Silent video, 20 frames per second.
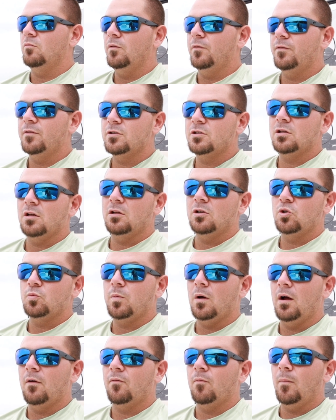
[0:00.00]
We fished the other
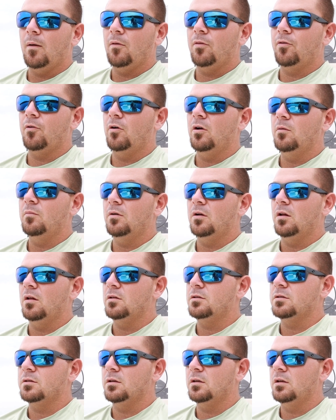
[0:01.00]
spot for about thirty
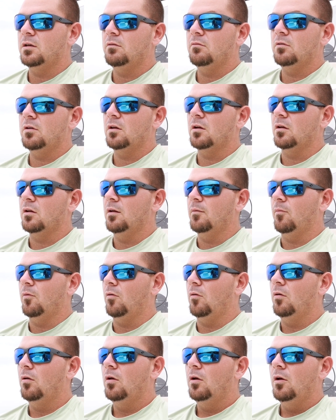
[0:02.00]
minutes and didn't even get a
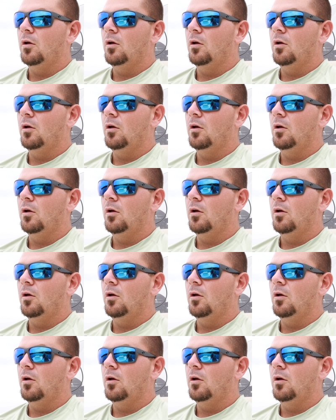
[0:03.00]
nibble.